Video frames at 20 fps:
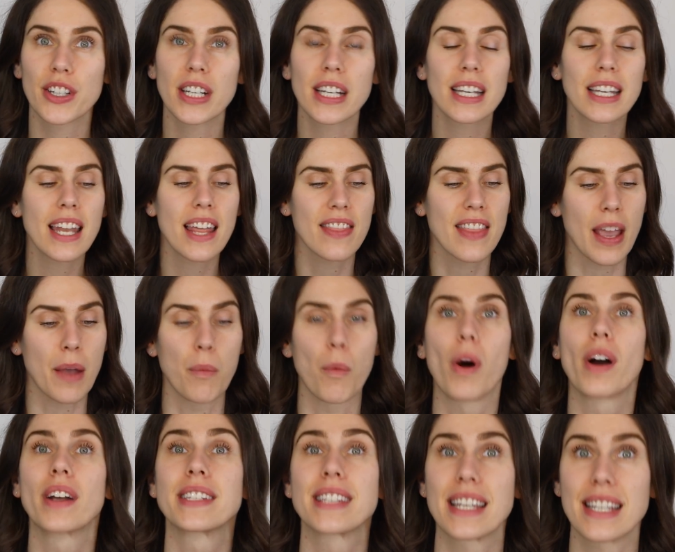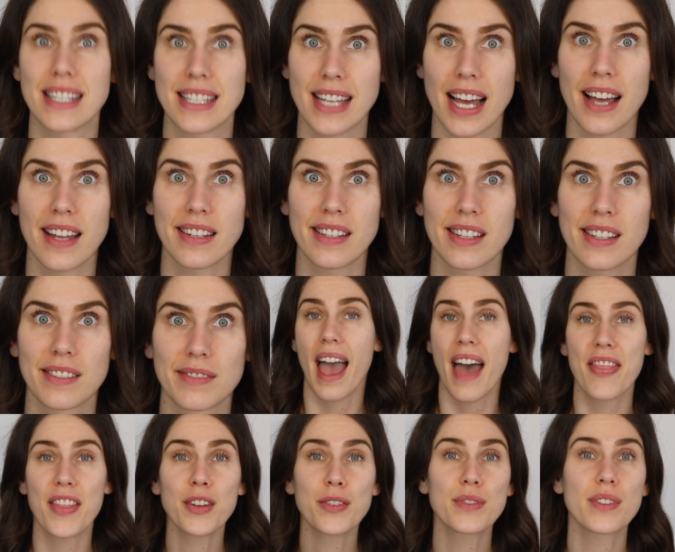good. They want it done.
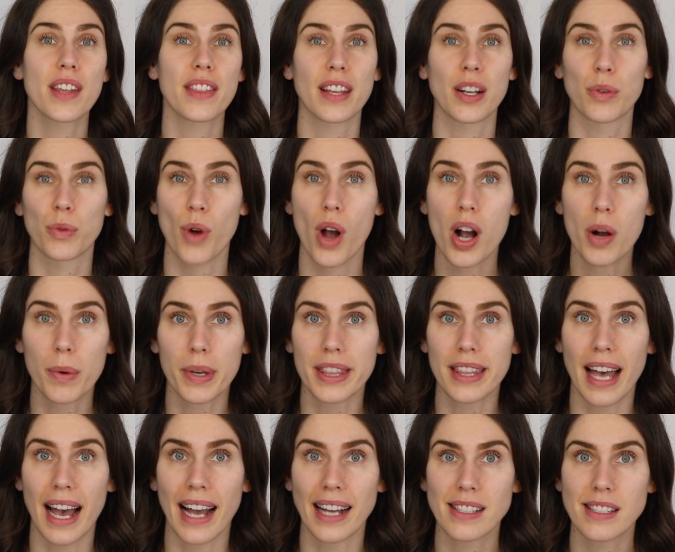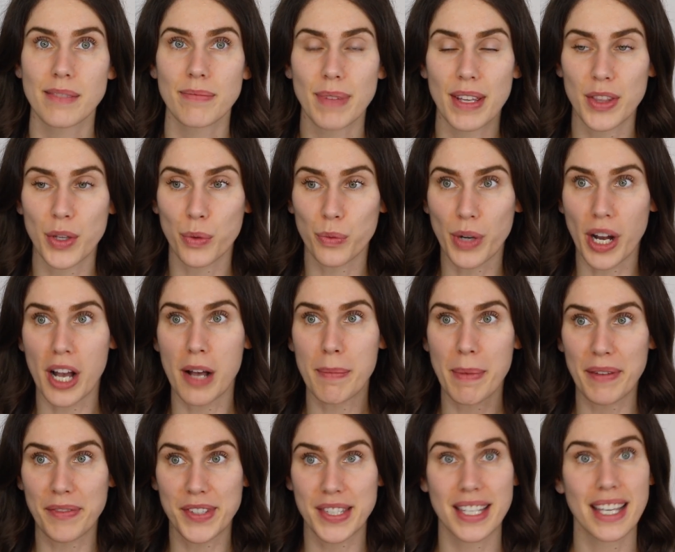And there's nothing wrong with that. In the realm
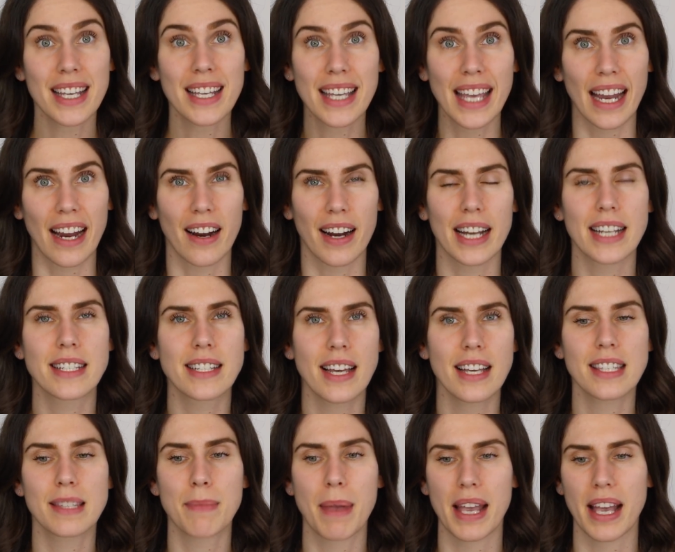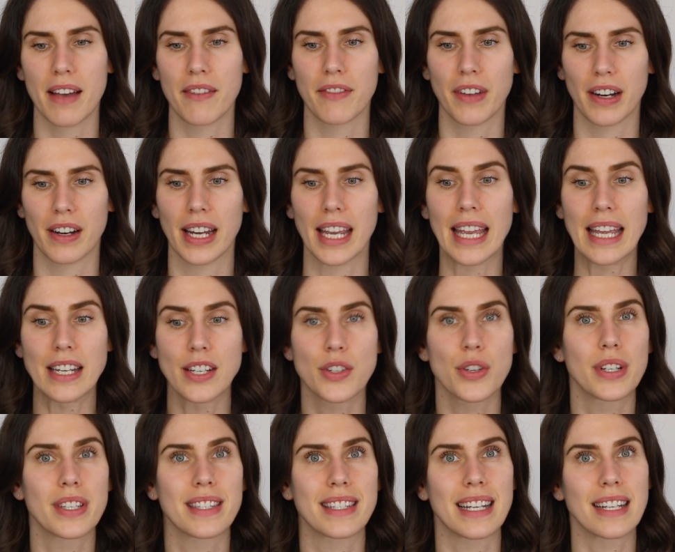of skincare, it does make a very
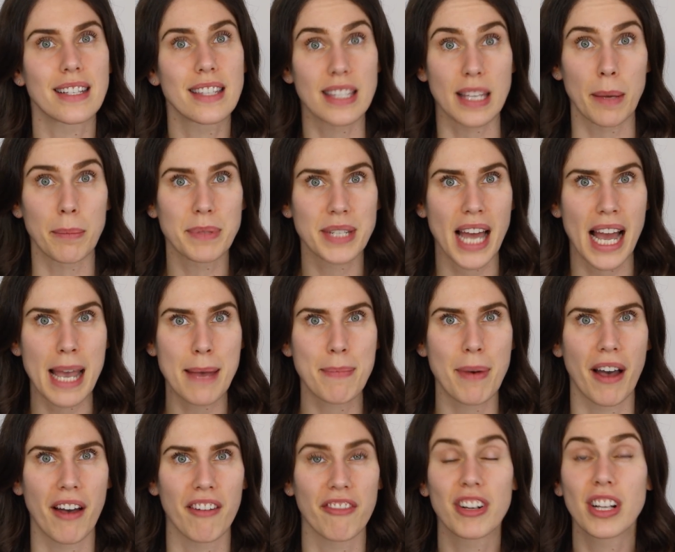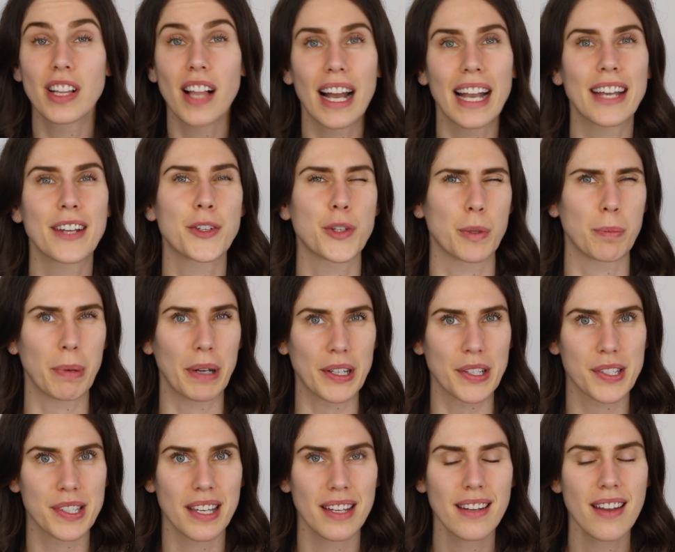interesting subtype of client or
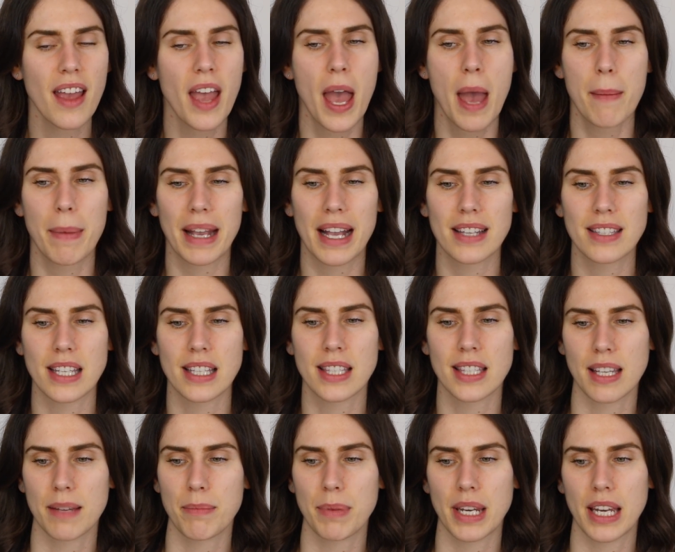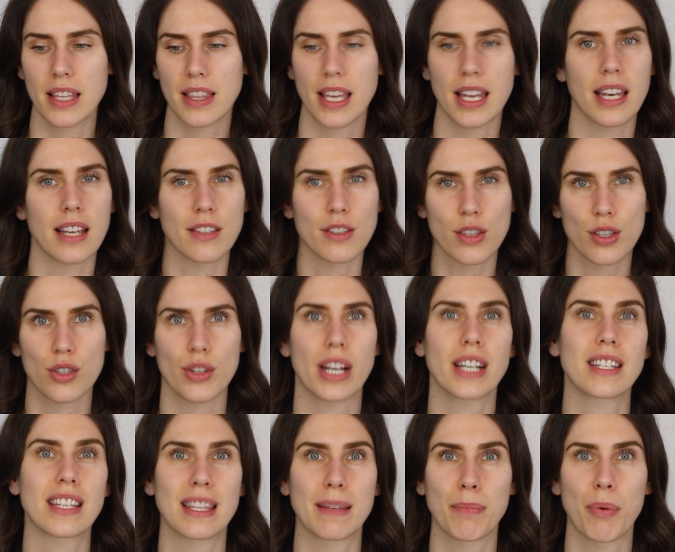person because it's somebody that is straight
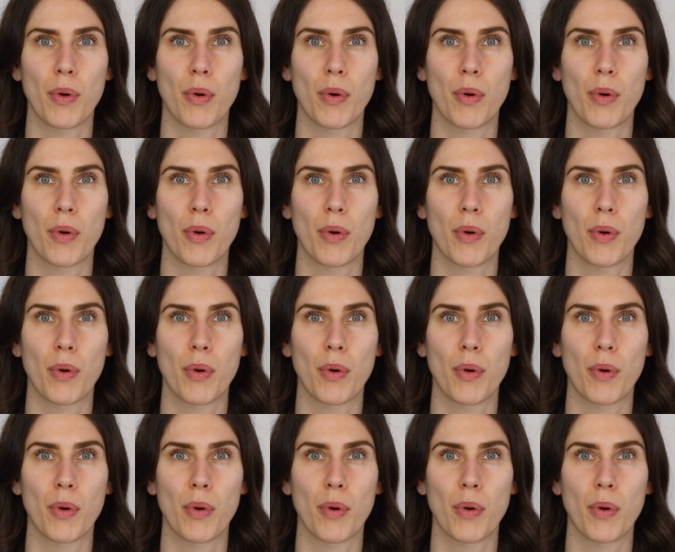to the